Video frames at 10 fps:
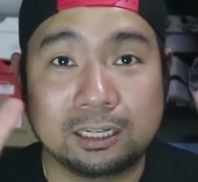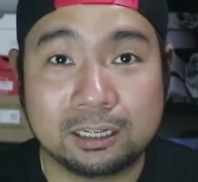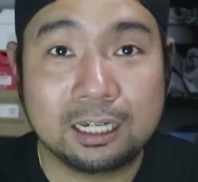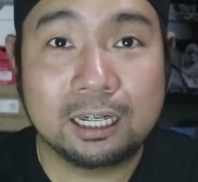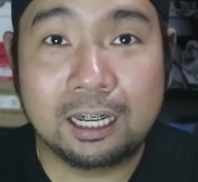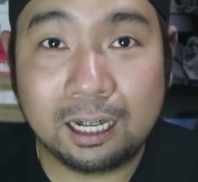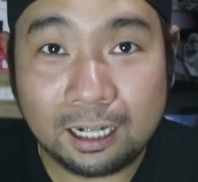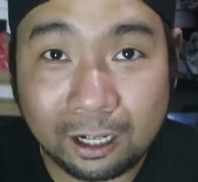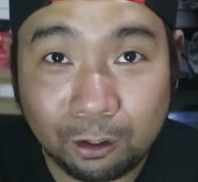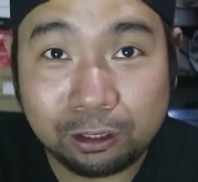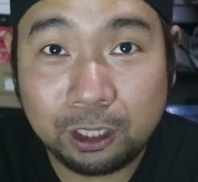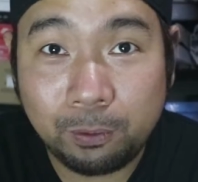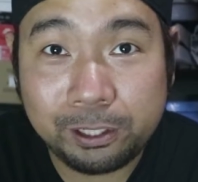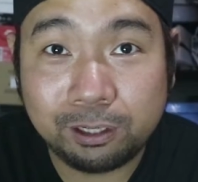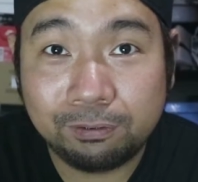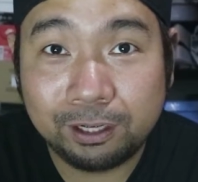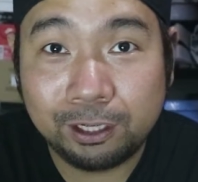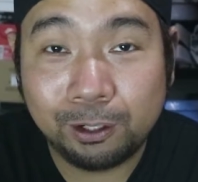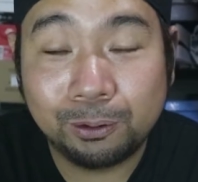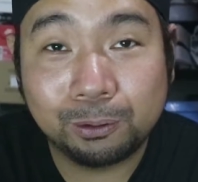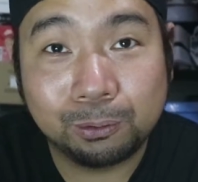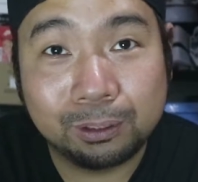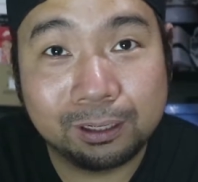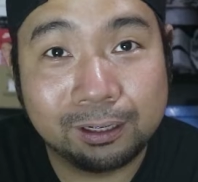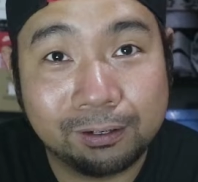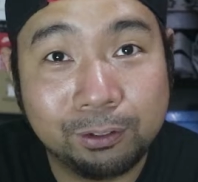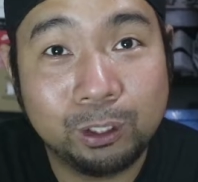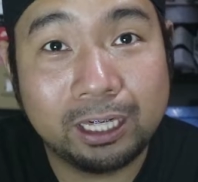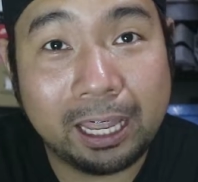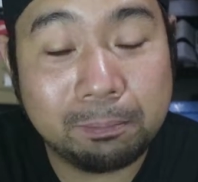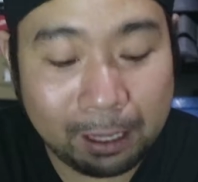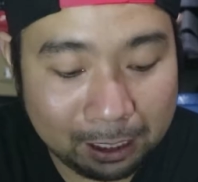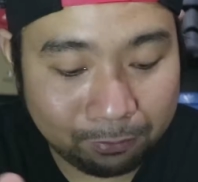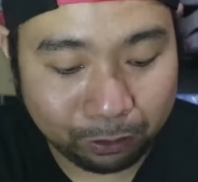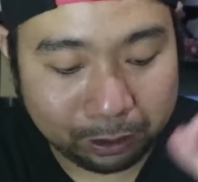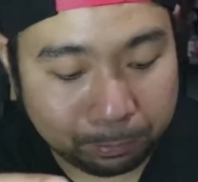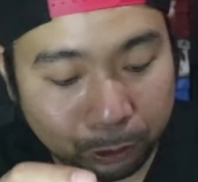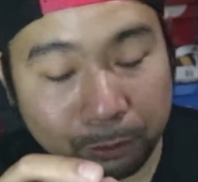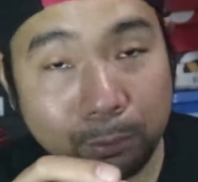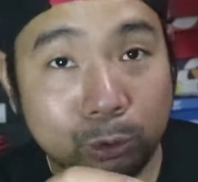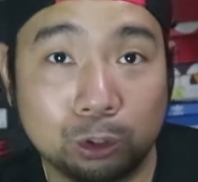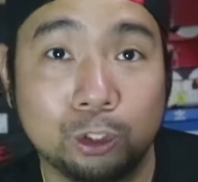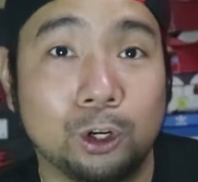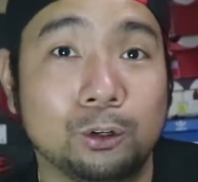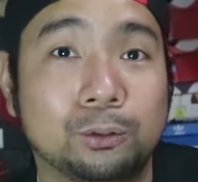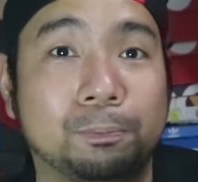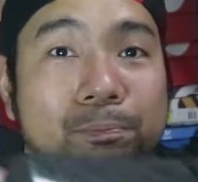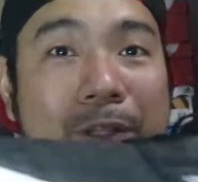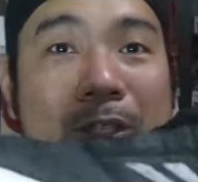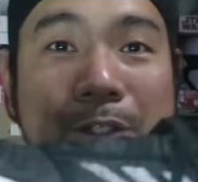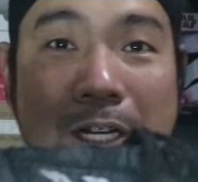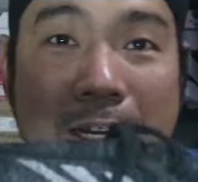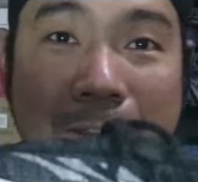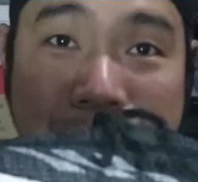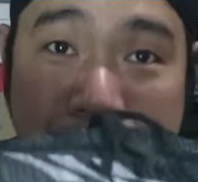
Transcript: is a continuation video to the review that I made for the PUREBOOST Go. Ito siya.